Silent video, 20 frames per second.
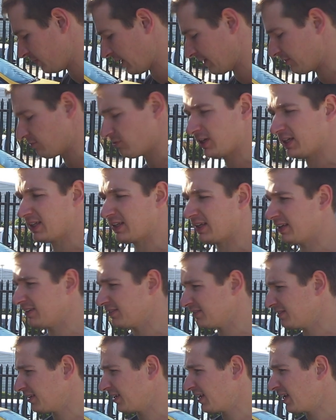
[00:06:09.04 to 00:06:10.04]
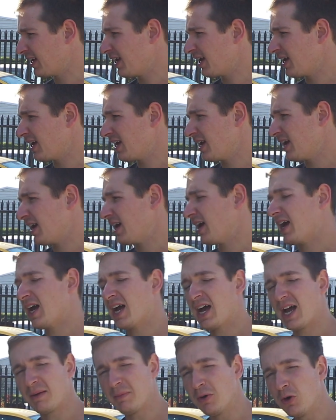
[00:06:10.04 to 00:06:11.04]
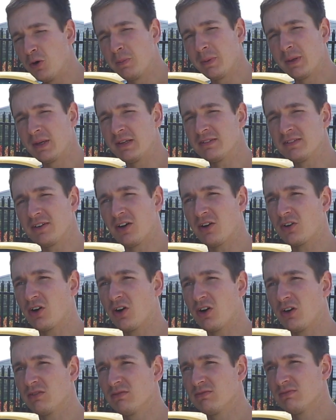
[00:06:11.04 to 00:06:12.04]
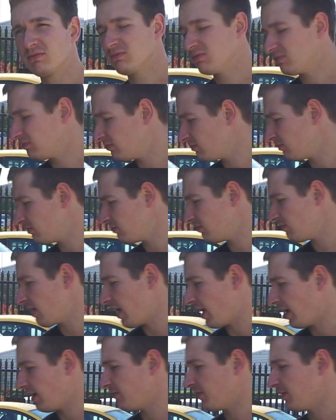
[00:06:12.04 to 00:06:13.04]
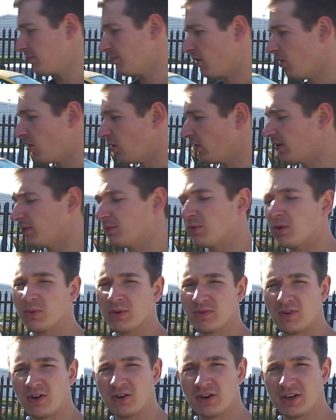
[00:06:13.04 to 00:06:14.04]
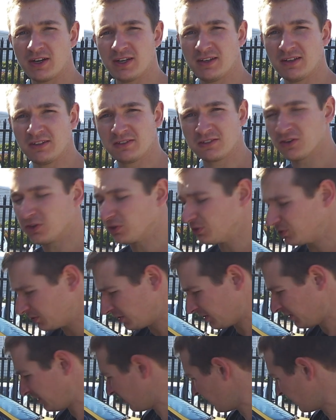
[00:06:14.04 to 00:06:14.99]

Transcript: plan really is. I'm hoping he's not got anything more than what we've already discussed